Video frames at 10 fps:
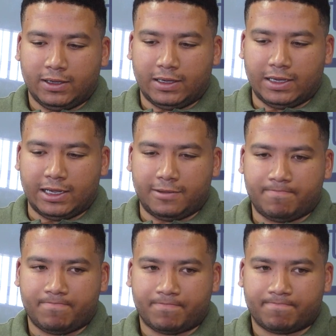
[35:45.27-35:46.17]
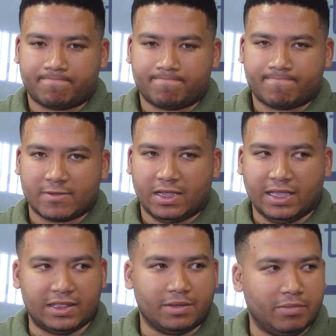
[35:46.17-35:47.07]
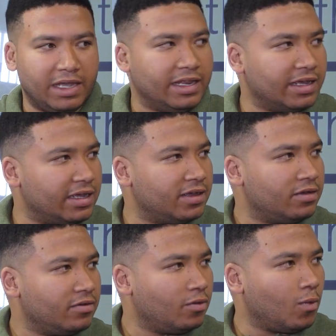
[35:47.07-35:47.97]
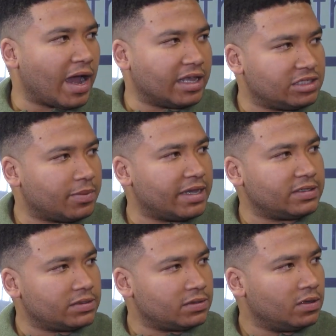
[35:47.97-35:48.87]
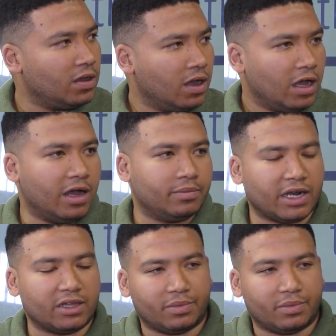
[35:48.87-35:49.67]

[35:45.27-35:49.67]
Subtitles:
in the media wine space. I'm trying to